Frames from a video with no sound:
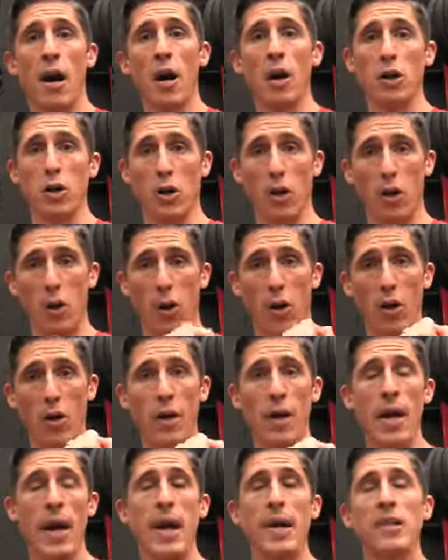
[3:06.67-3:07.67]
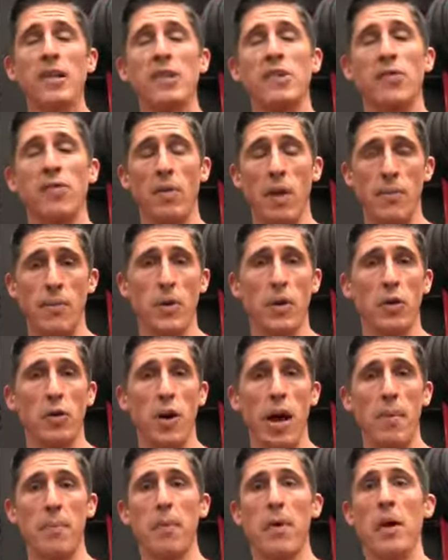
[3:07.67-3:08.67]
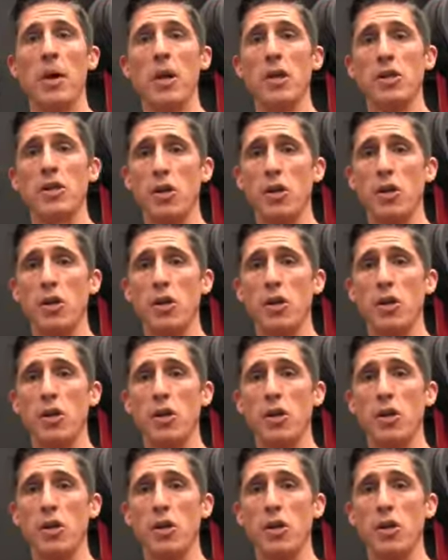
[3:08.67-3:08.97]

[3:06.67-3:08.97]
a curl, and just flip your grip.